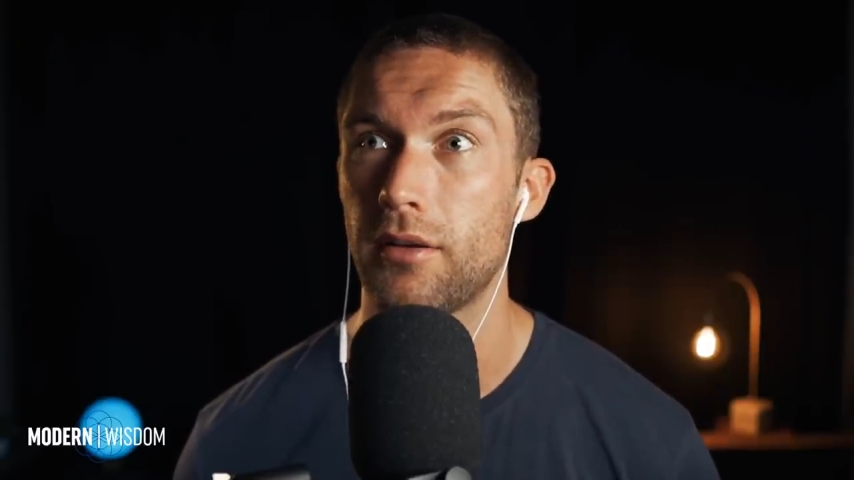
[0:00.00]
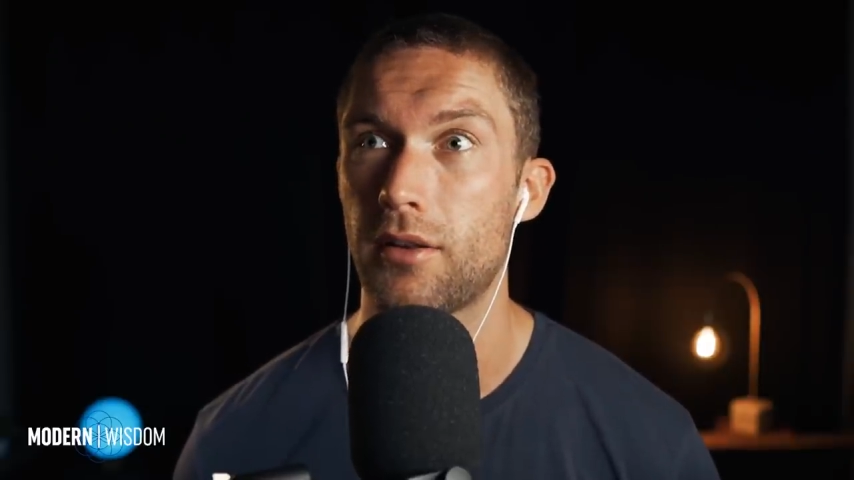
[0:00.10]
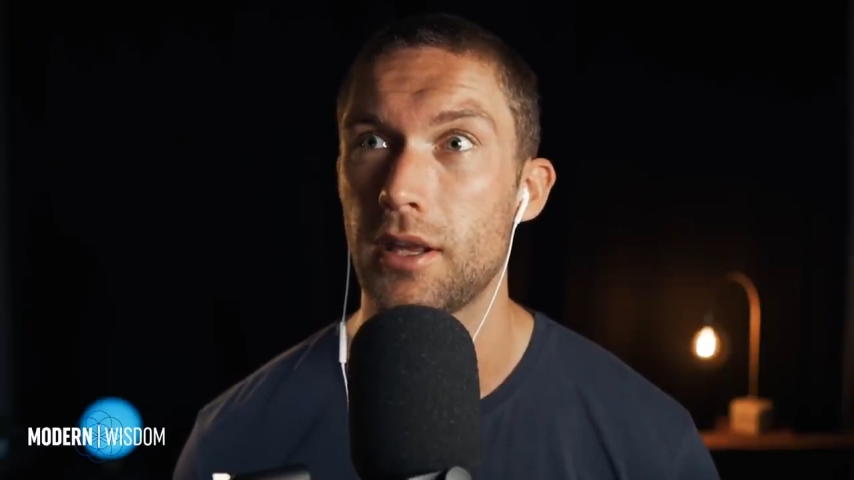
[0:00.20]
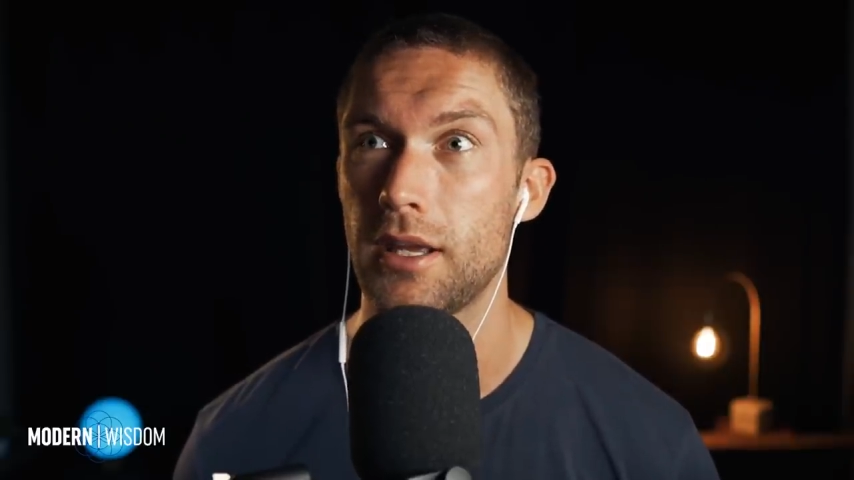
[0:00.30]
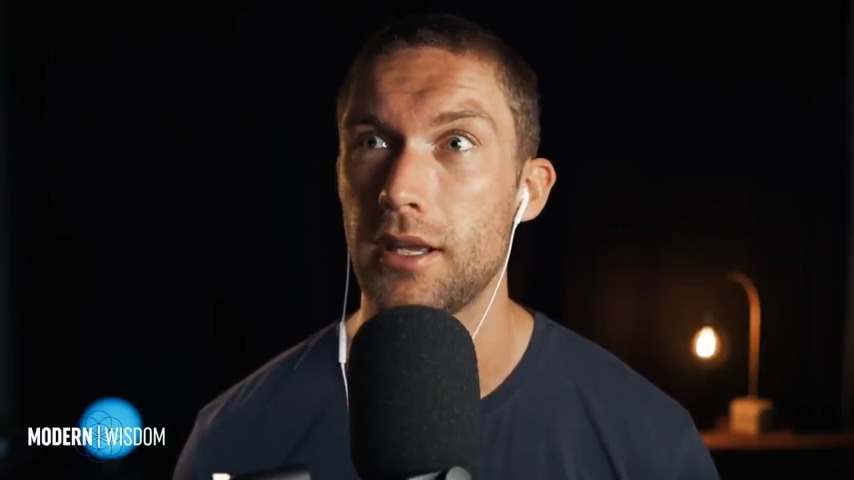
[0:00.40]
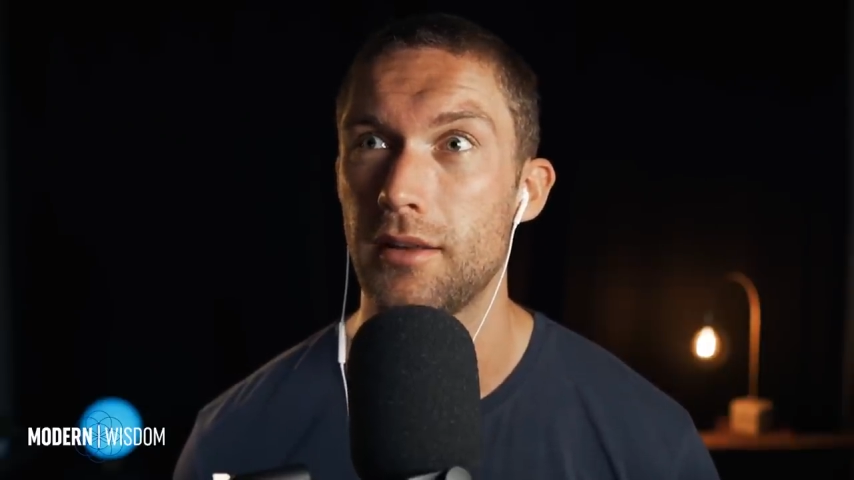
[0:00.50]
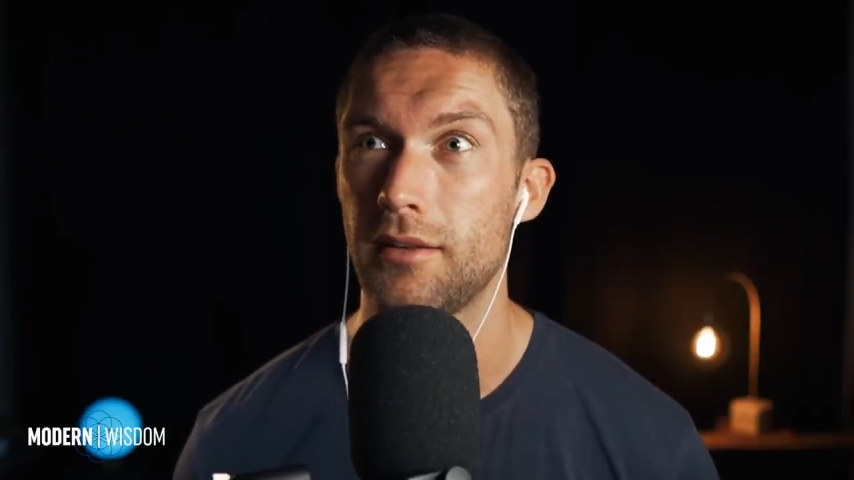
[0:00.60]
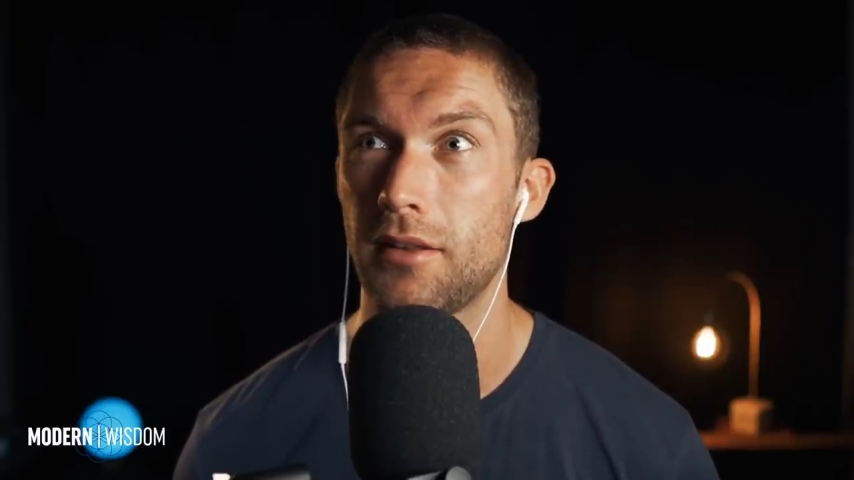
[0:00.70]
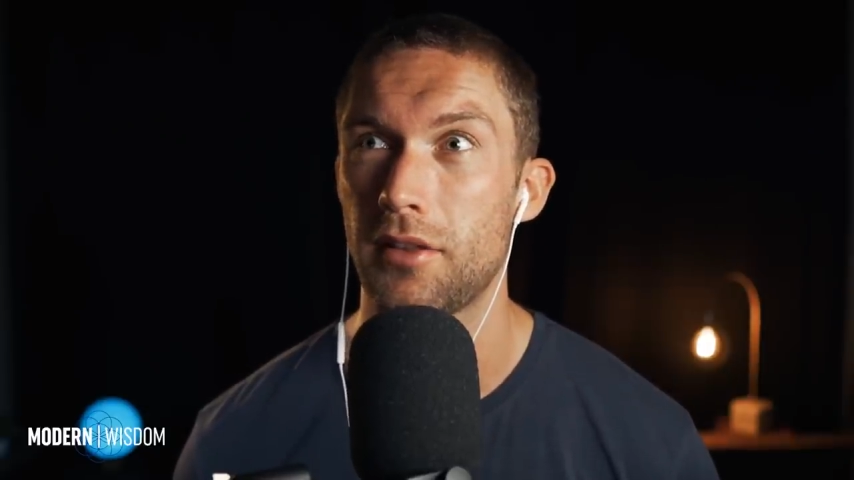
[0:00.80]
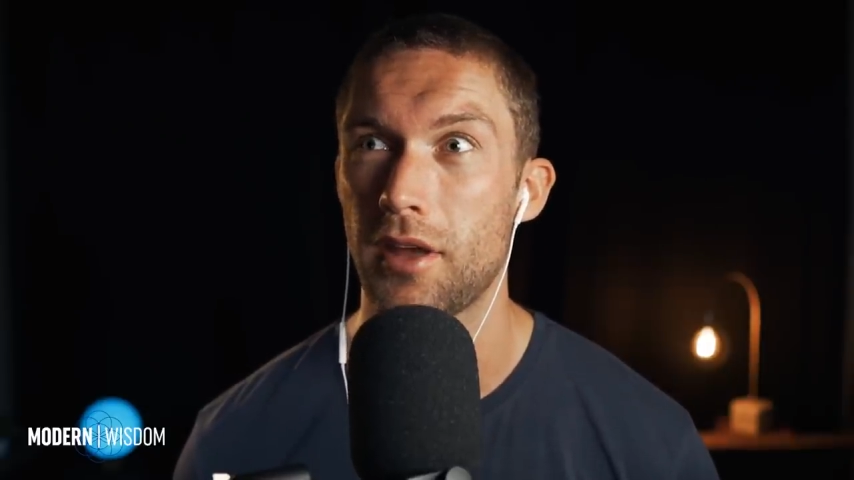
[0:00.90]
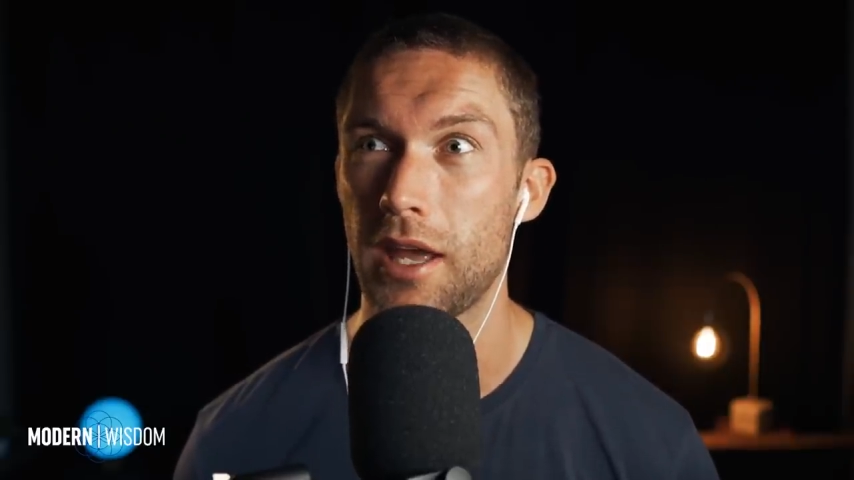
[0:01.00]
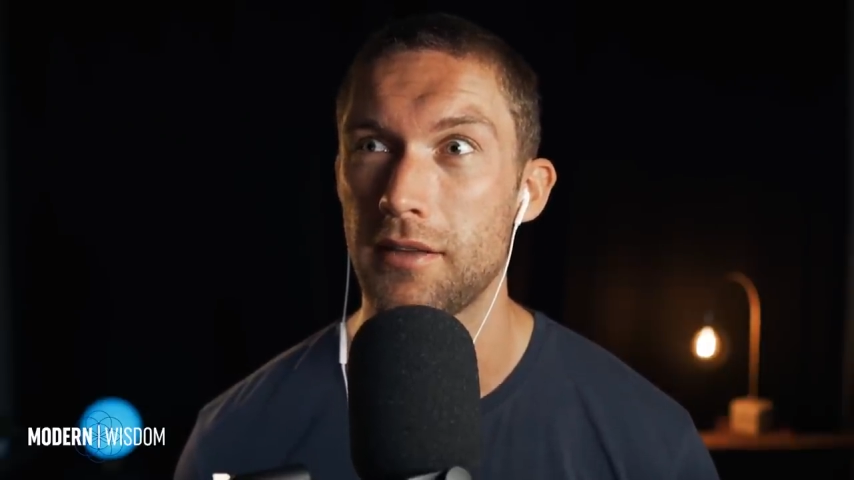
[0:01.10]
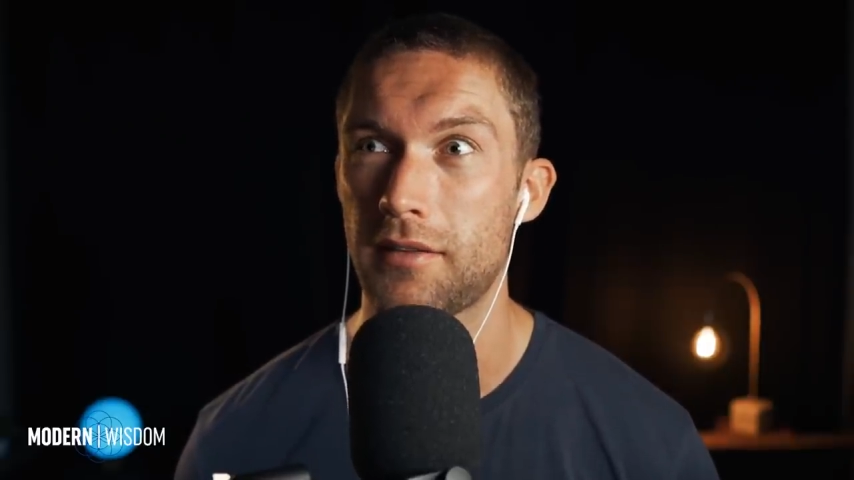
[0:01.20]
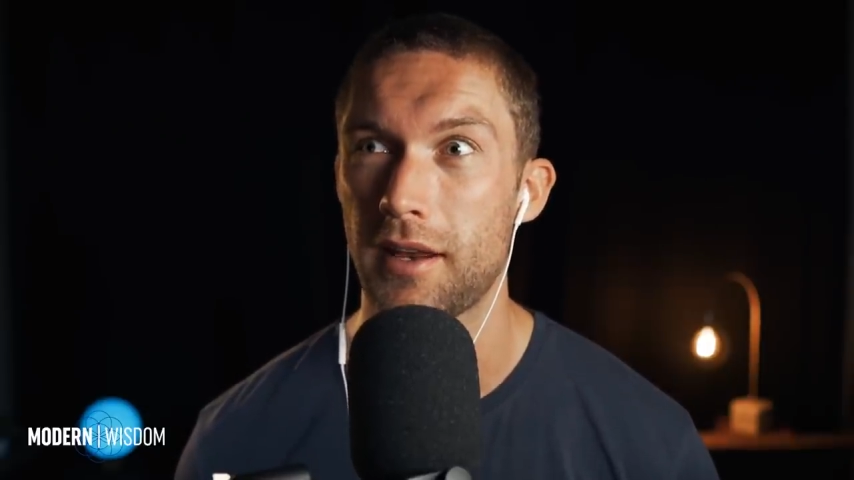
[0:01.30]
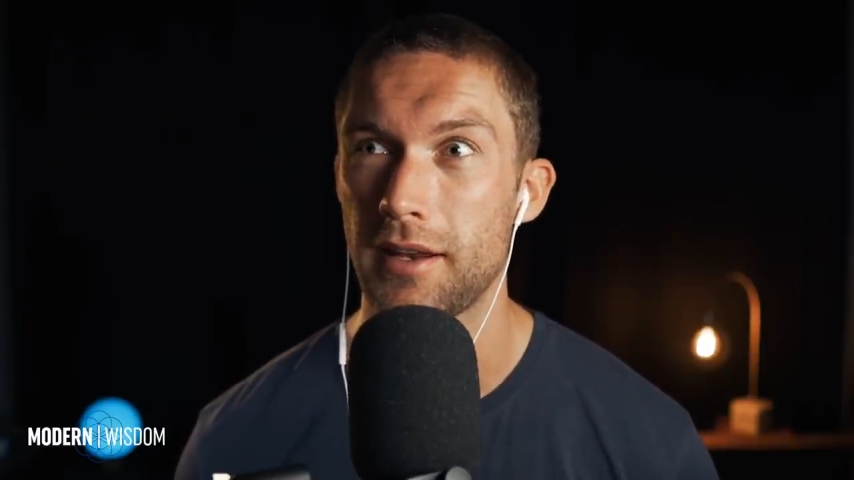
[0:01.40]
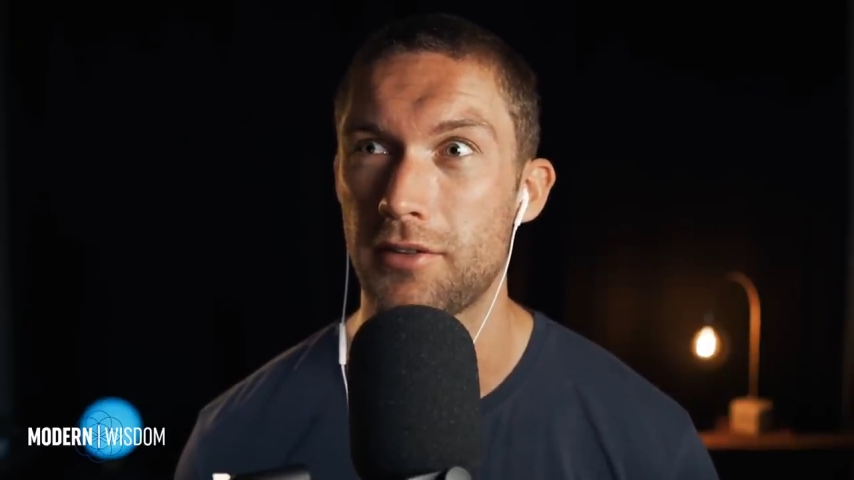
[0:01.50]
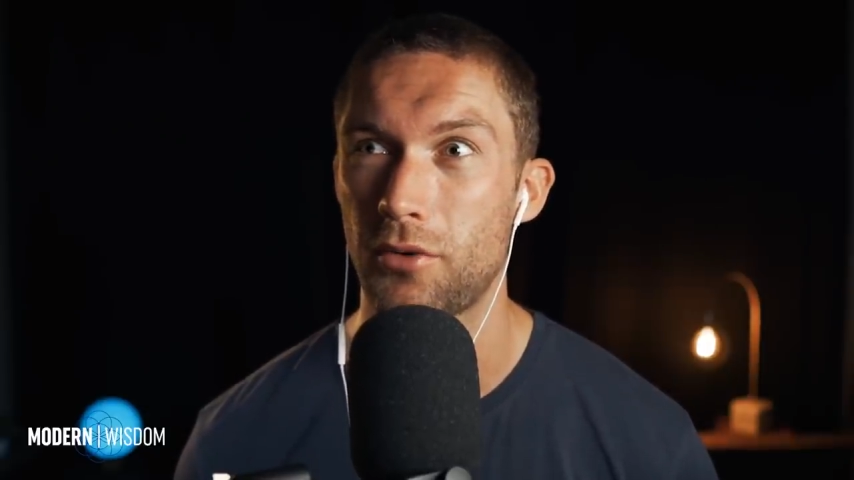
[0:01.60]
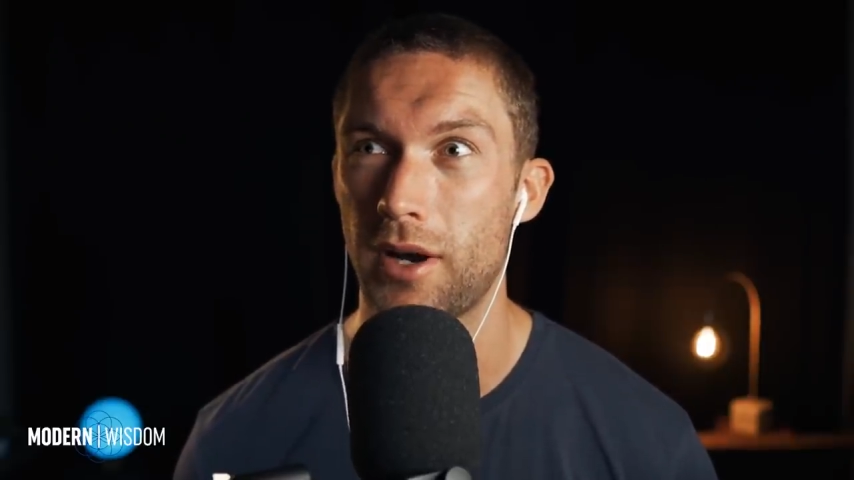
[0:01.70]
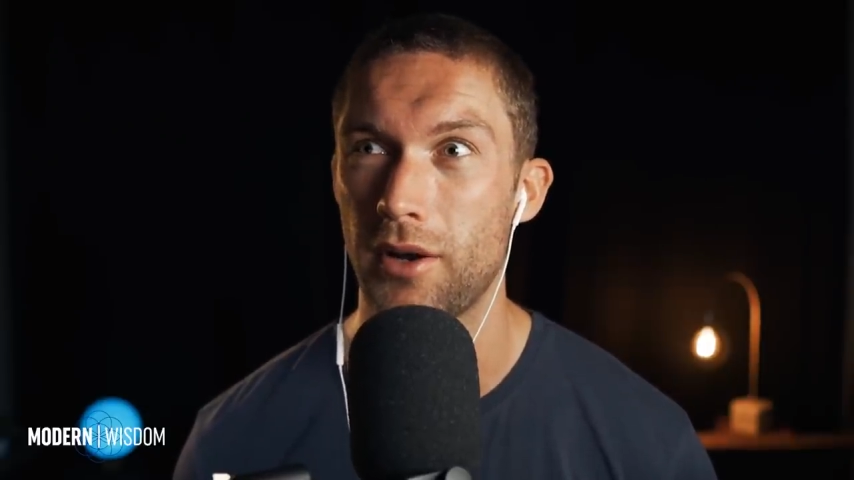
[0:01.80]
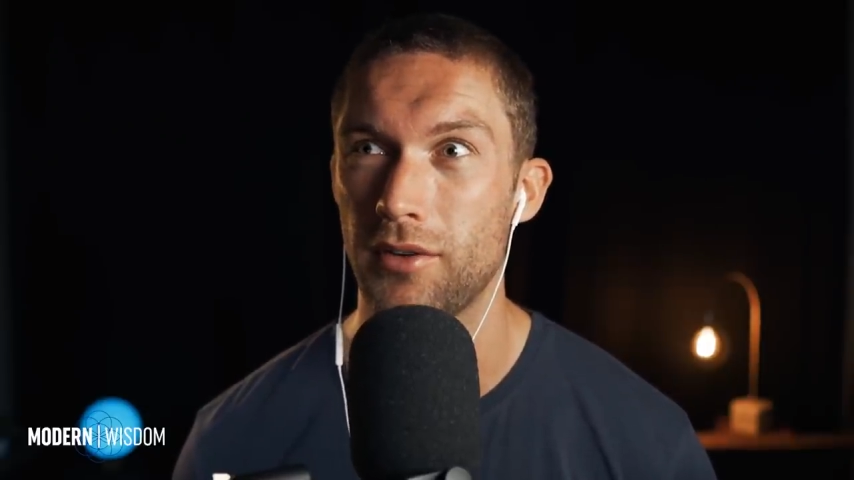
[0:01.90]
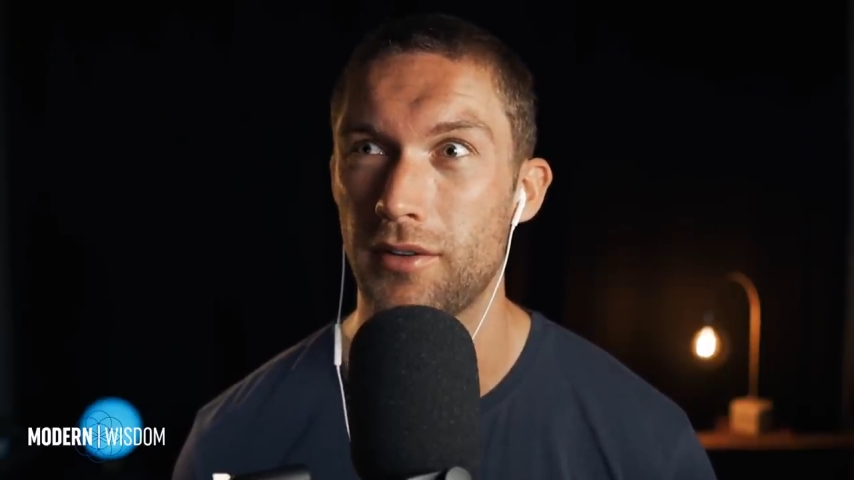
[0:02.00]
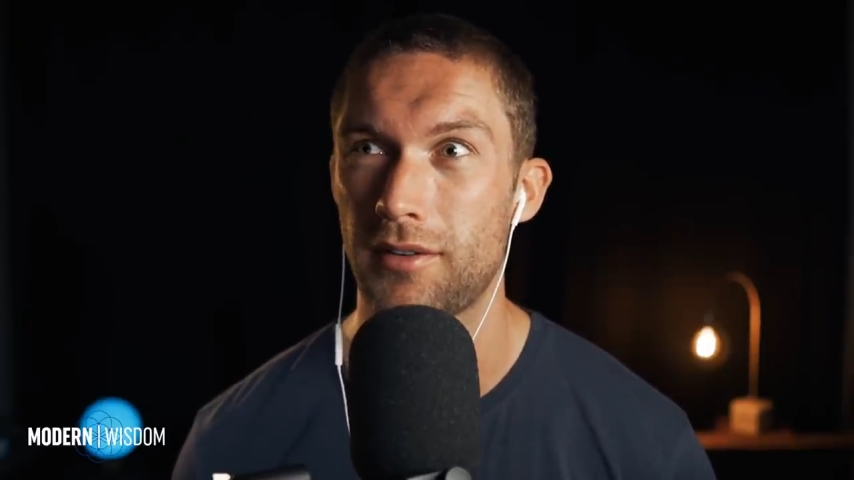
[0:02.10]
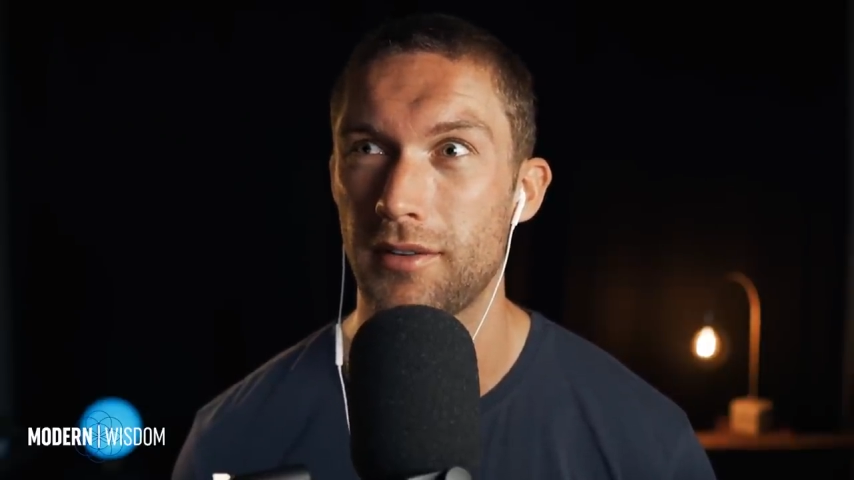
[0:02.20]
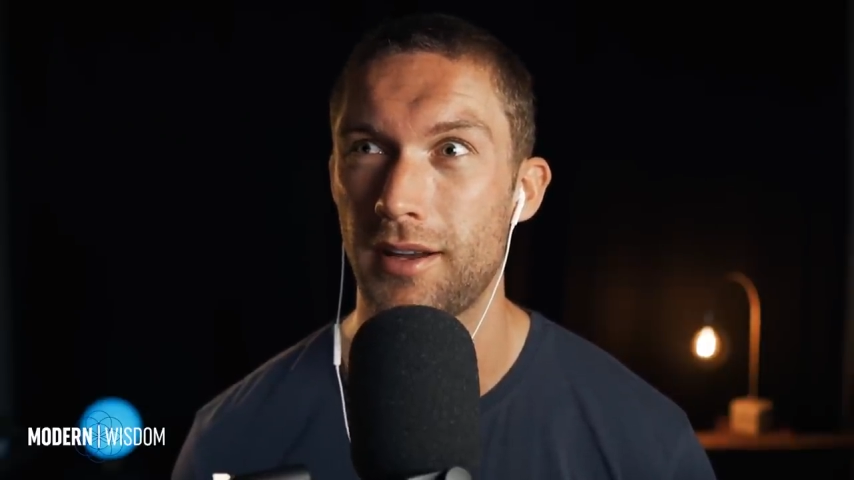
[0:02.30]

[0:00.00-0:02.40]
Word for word: The insights around